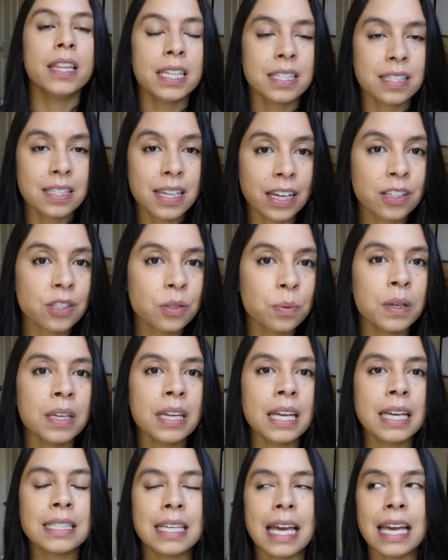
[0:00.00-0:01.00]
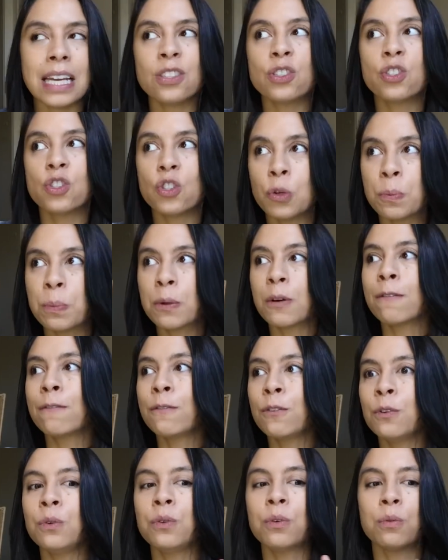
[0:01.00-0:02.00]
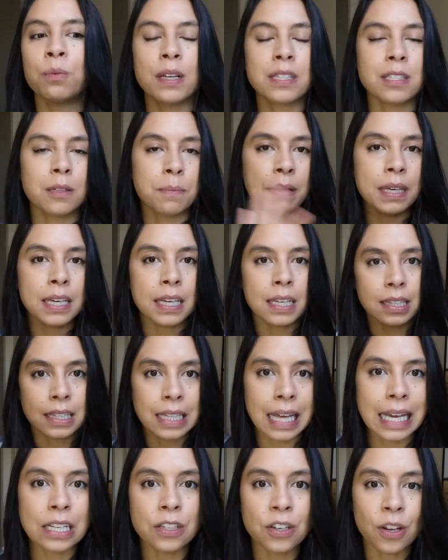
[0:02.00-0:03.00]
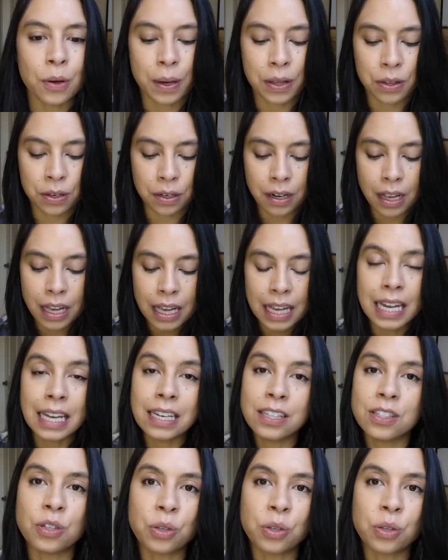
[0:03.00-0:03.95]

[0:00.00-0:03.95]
This next one is a superfood recipe like no other. It is